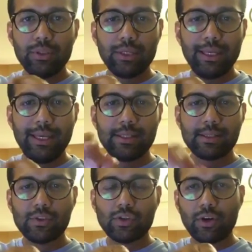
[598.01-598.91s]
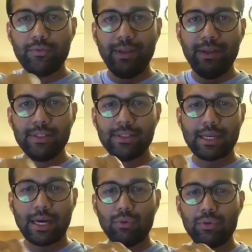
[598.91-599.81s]
the case sort of evens
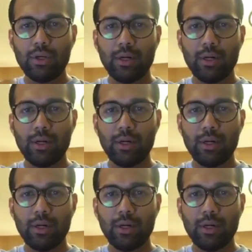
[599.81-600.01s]
out